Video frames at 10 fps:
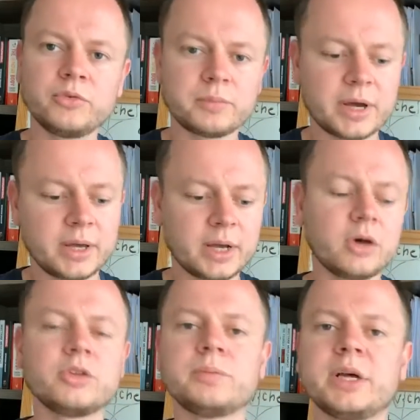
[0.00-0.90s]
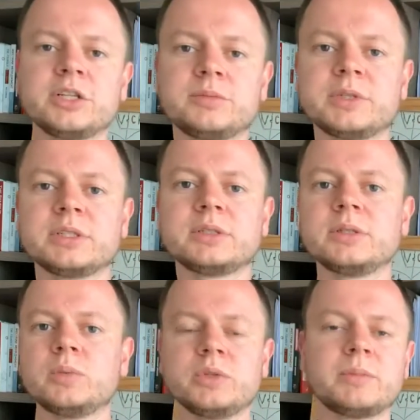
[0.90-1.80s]
my account management
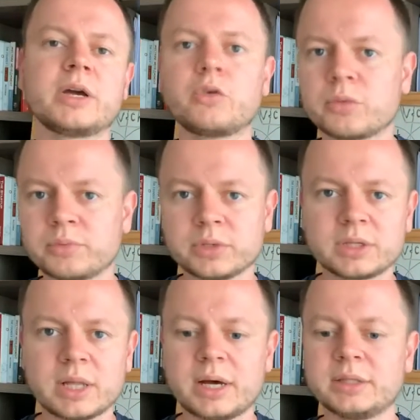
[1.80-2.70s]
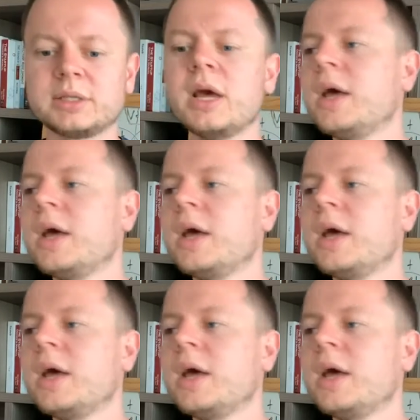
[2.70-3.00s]
with my corporate clients,